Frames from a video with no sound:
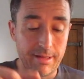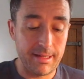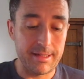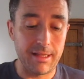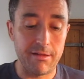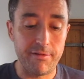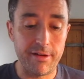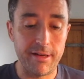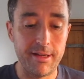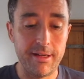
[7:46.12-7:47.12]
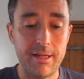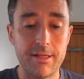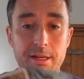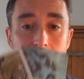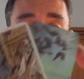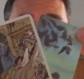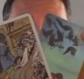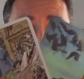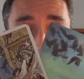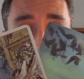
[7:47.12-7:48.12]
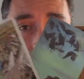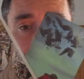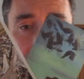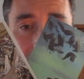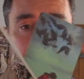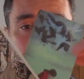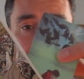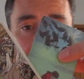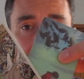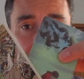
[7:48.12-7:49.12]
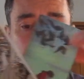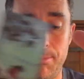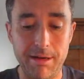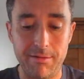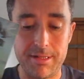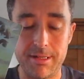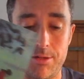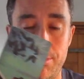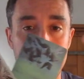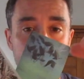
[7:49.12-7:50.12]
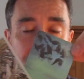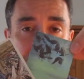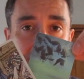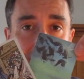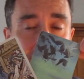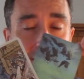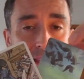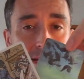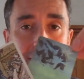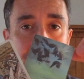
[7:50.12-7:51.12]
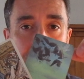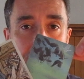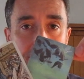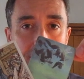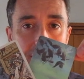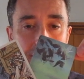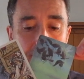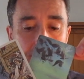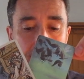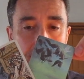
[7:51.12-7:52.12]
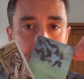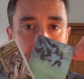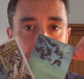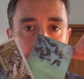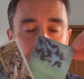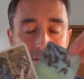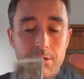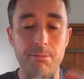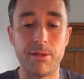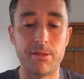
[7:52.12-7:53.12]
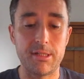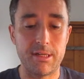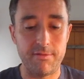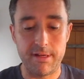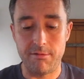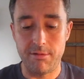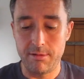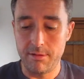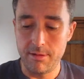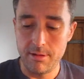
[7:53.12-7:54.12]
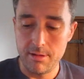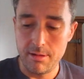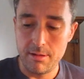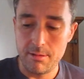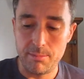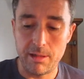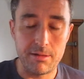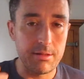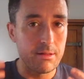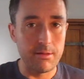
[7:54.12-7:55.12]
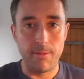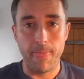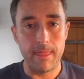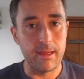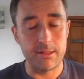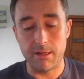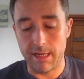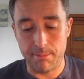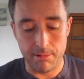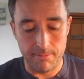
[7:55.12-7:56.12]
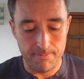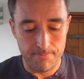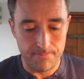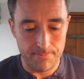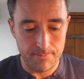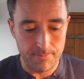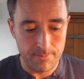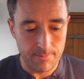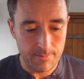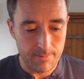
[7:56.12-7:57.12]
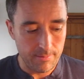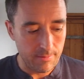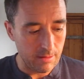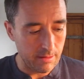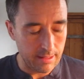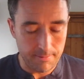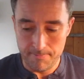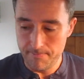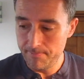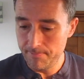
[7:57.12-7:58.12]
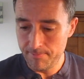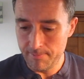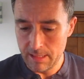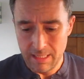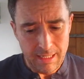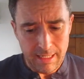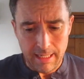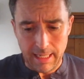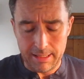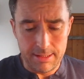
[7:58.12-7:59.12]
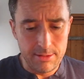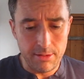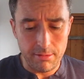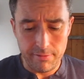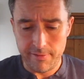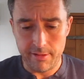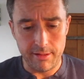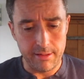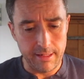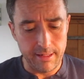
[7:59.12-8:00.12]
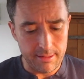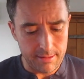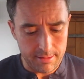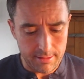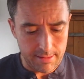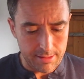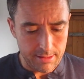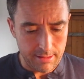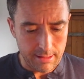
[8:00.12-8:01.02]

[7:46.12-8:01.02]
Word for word: that to clarify it. So I feel like don't worry about this situation. Your ancestors are lining it all up for you. So don't burn yourself out because it's going to happen. Okay? I don't feel the need to actually